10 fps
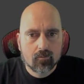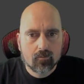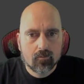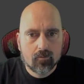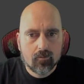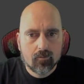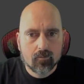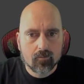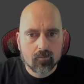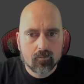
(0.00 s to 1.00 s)

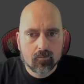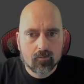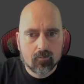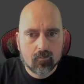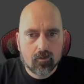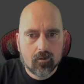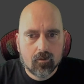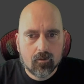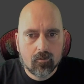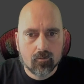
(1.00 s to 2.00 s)
Whoa.
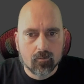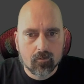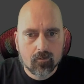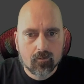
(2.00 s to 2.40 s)
Whoa!